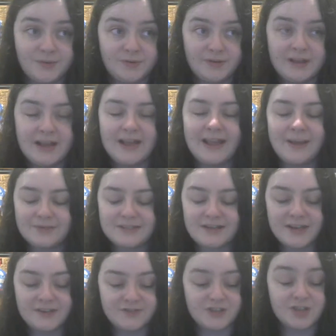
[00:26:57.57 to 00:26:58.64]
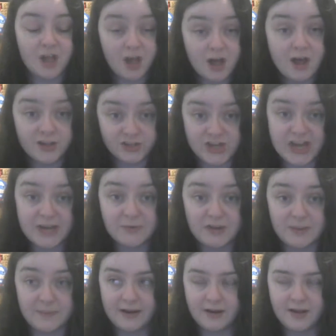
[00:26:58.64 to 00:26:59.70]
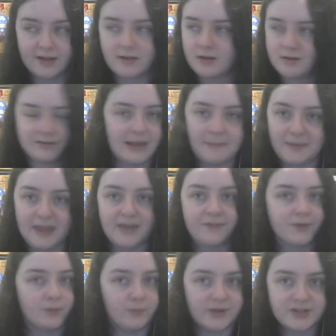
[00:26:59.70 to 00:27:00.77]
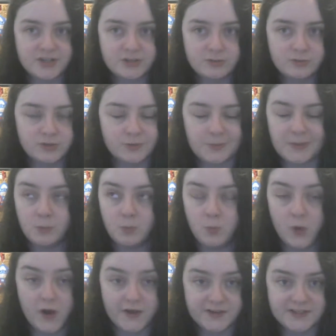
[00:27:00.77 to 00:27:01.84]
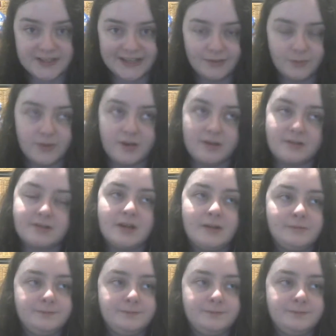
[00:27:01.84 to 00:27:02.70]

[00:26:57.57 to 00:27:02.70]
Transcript: Or it was kind of just her genuinely being like, oh yeah, me having a witch as a daughter would be the worst thing in the world.